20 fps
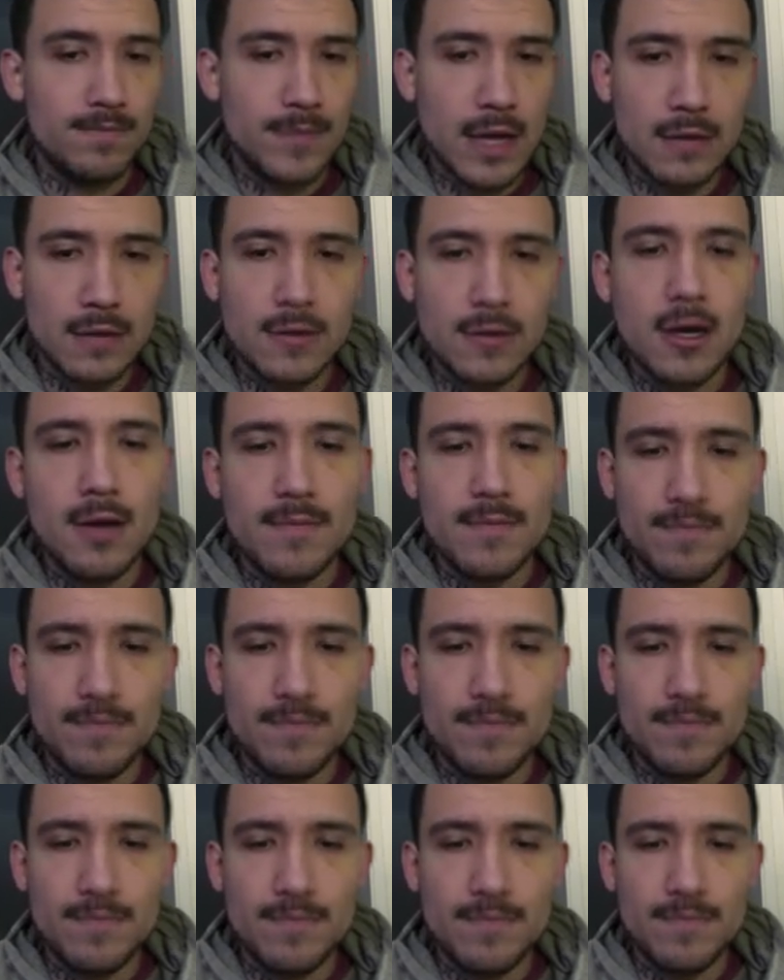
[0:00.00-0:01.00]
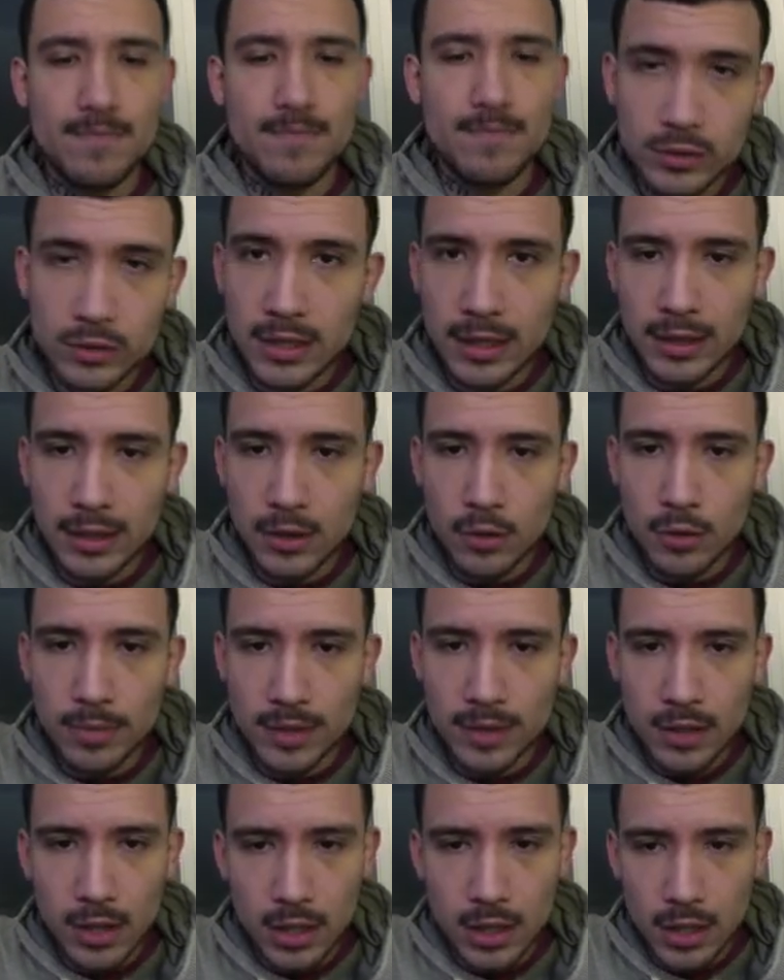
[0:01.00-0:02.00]
I thought he just pulled it like an open
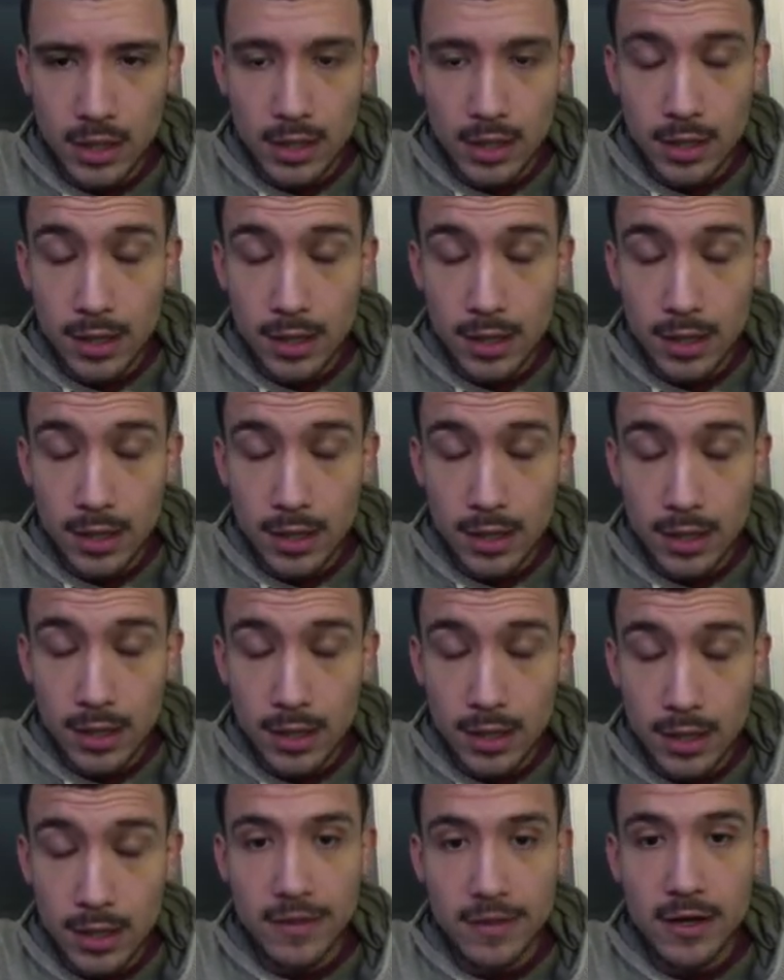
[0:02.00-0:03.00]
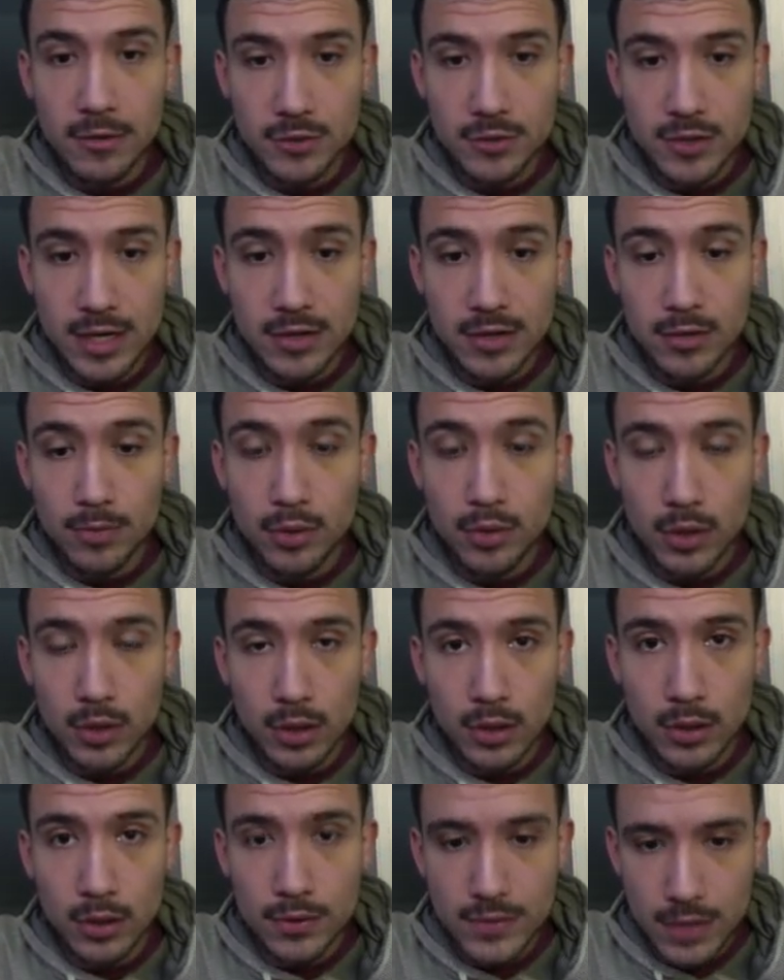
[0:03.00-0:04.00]
guard. Uh, uh, sorry, I thought he was trying to pull a
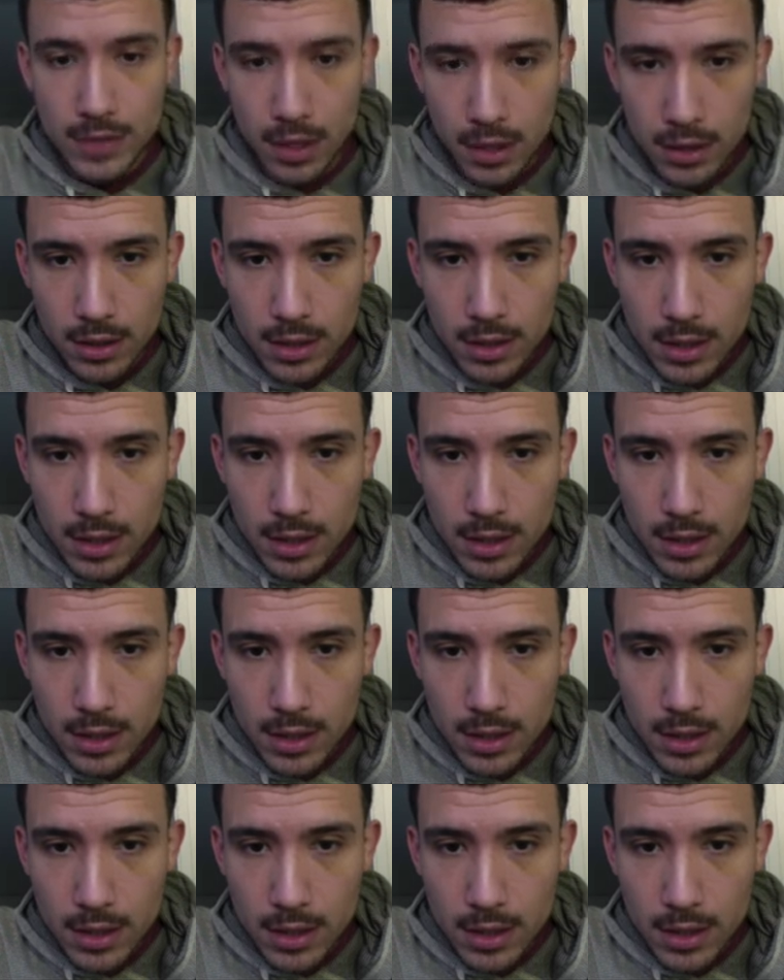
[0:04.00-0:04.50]
closed guard.